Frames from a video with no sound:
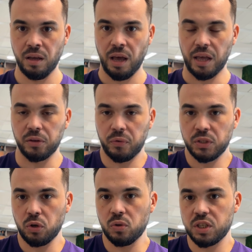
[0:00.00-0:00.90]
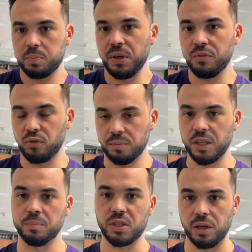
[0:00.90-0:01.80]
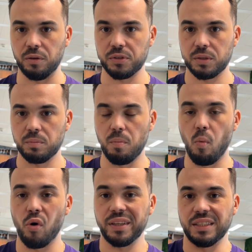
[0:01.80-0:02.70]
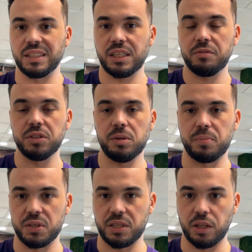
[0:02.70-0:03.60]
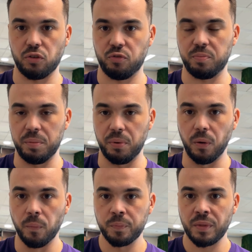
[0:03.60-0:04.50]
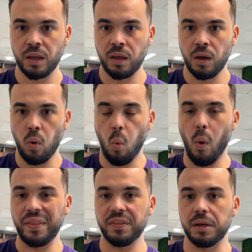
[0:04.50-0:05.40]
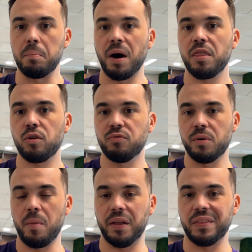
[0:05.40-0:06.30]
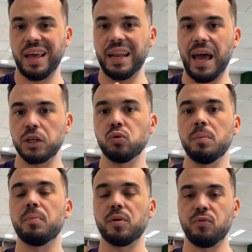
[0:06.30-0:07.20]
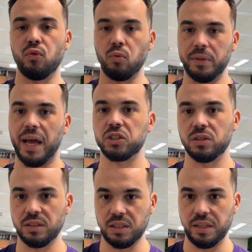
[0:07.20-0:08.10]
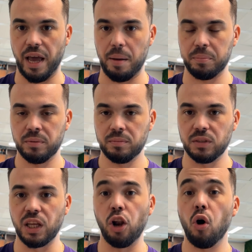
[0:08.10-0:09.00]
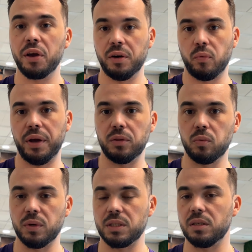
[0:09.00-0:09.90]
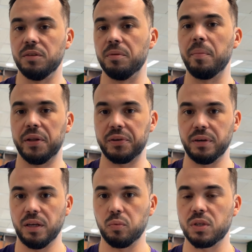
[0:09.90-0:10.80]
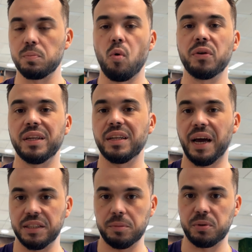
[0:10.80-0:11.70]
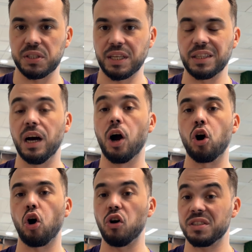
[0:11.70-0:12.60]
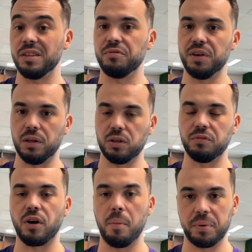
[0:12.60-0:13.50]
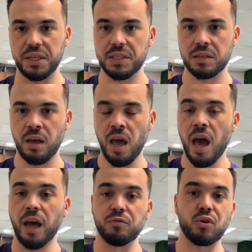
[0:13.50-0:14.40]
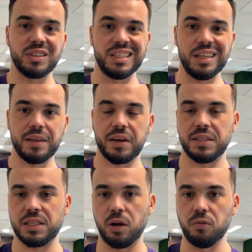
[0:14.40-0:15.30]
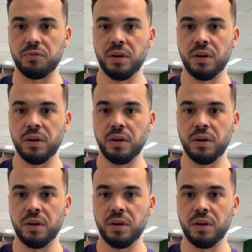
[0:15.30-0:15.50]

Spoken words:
And the results speak for themselves. More than 70% of people went in month over month and actually performed actions in the app. The login rate was even better. It was more than 90% across the field of companies. And for ZTech itself,